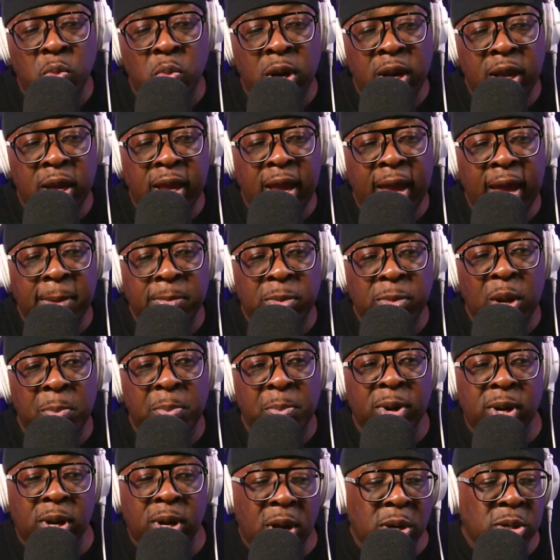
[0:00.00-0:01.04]
when it came to
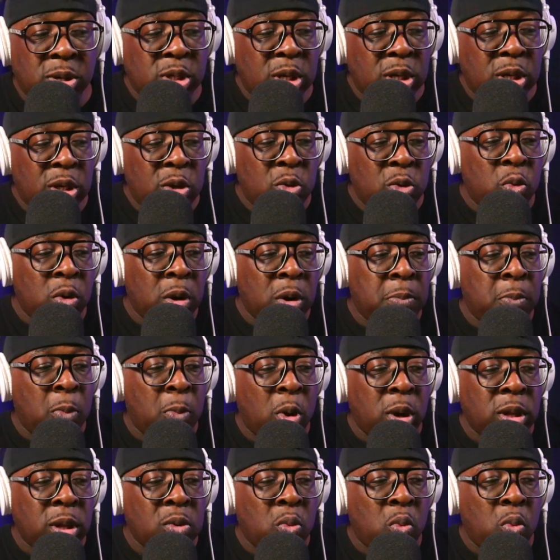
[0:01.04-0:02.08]
production, you were
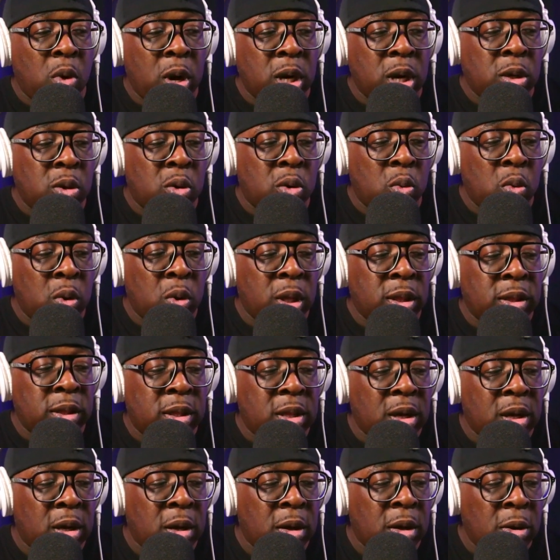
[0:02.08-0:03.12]
more the one doing
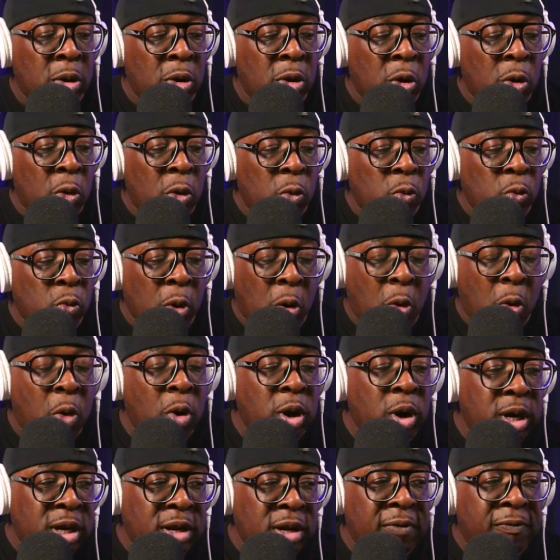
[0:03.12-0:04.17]
the
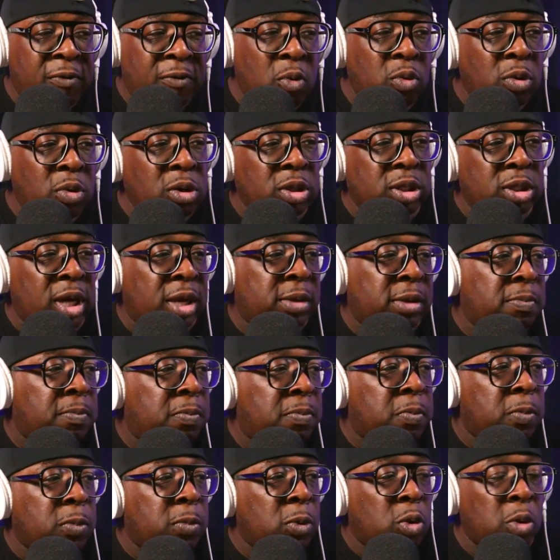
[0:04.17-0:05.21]
recording the vocals and
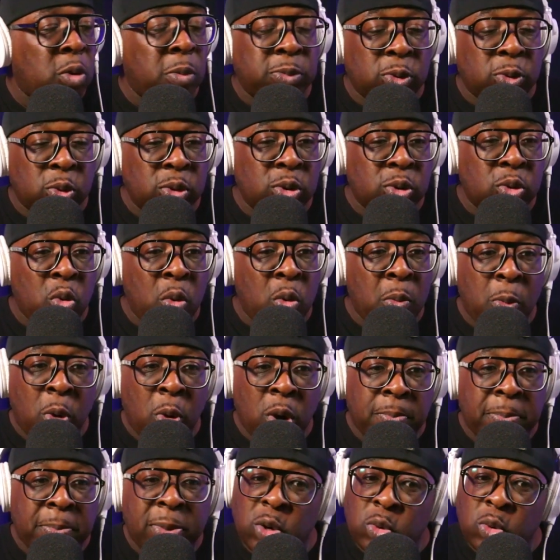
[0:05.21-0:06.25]
Dups was doing
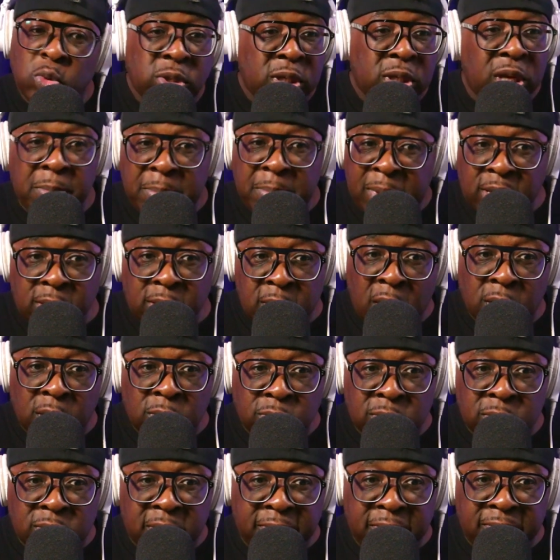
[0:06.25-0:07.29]
more producing the beat and all
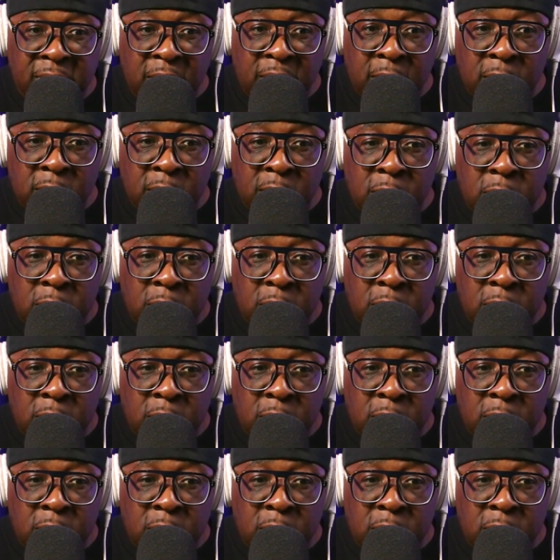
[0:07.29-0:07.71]
those stuff there.